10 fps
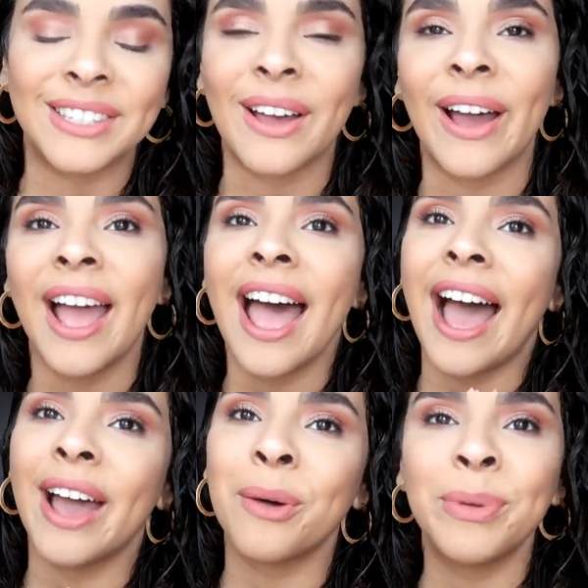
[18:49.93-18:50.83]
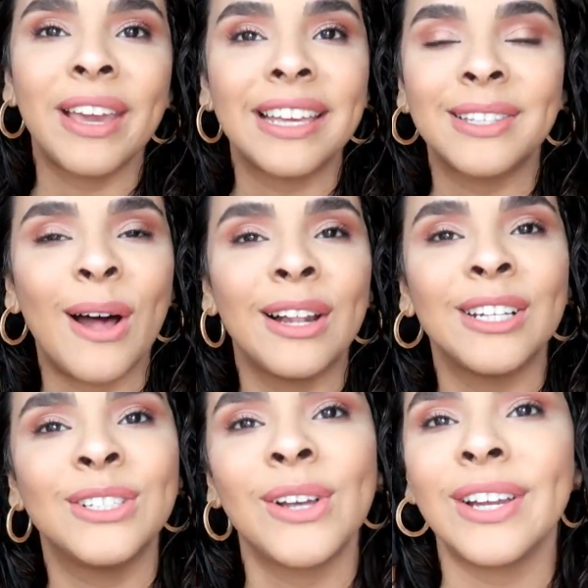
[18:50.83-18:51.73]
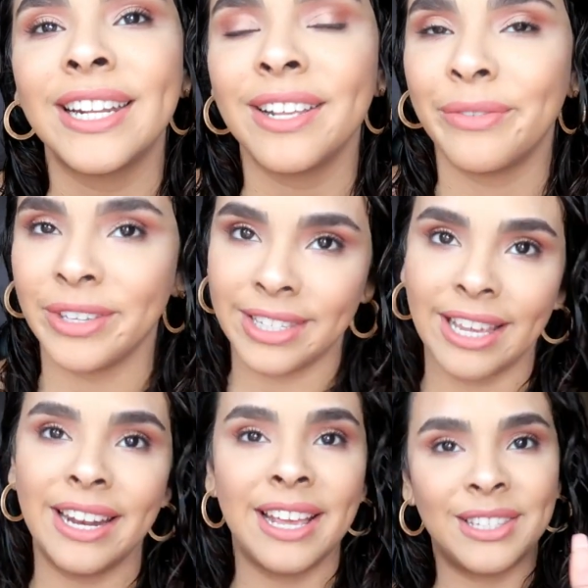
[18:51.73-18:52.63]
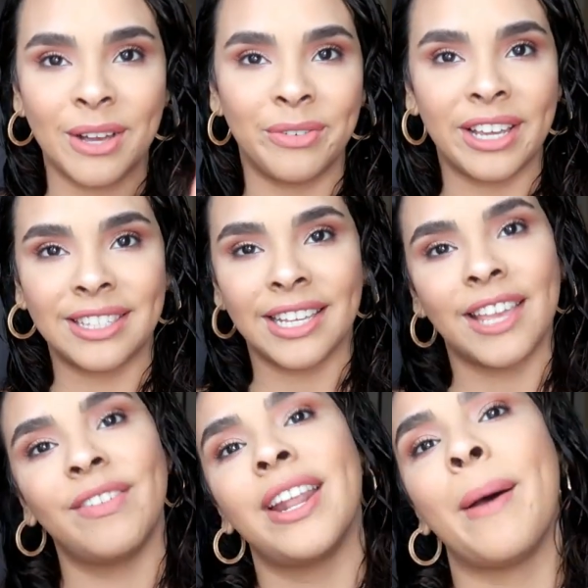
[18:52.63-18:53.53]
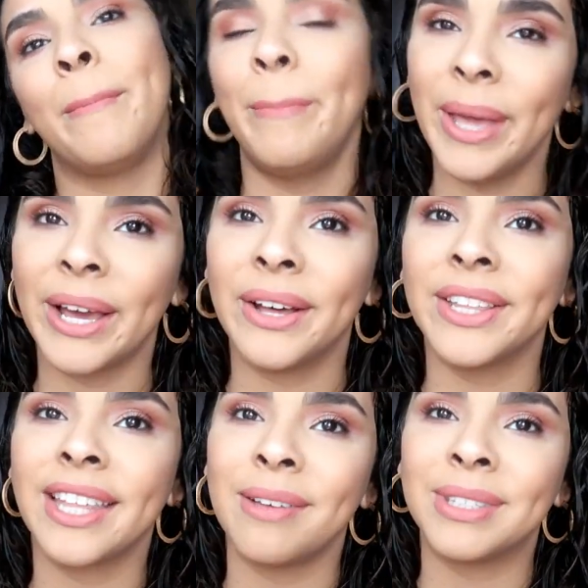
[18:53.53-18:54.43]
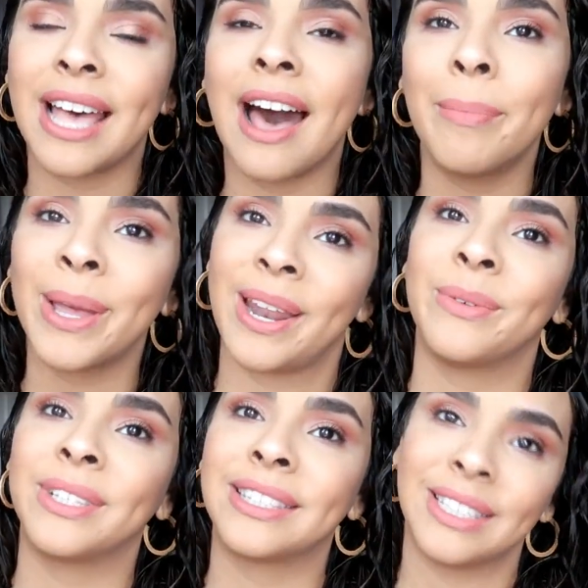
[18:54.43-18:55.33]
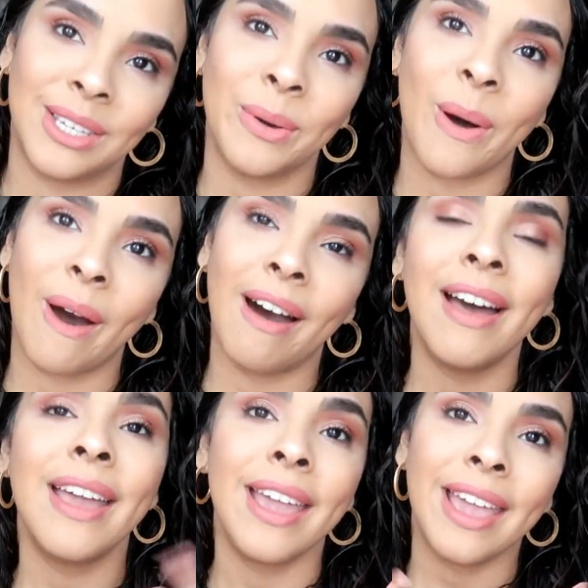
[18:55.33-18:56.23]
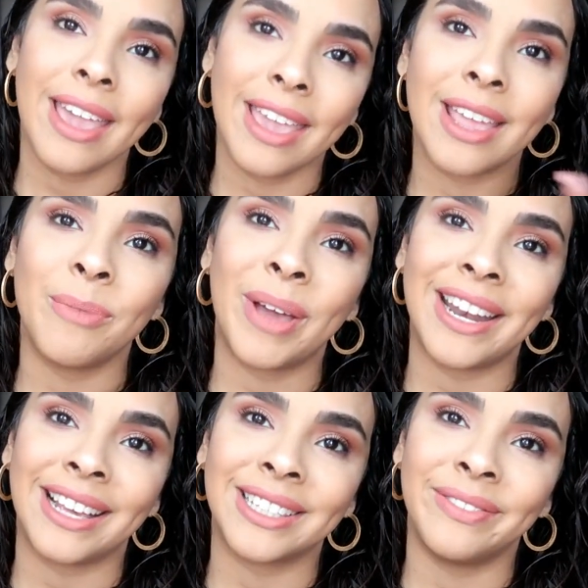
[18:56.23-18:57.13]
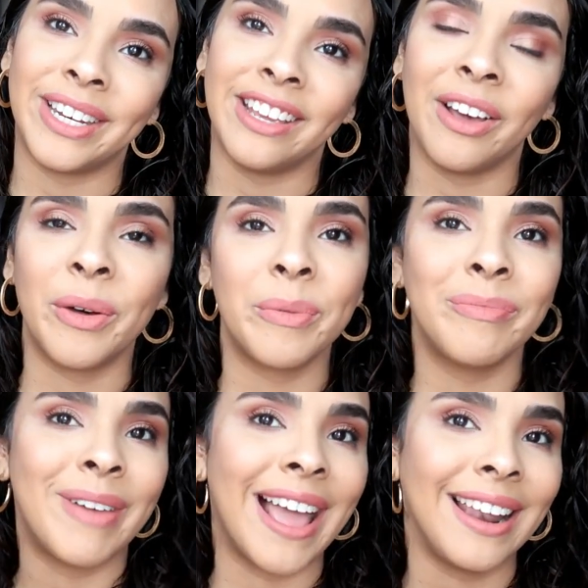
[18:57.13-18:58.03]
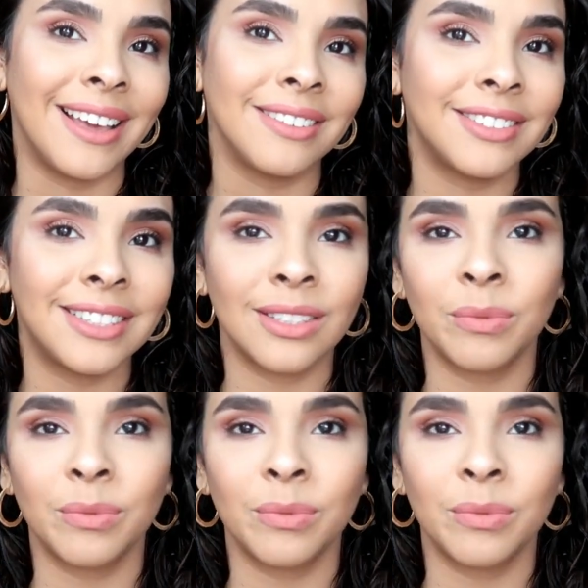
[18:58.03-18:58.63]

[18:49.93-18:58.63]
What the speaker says: So I hope you guys all enjoyed it. If you did, don't forget to give it a big old thumbs up, and I will see you all in my next video. Bye, loves.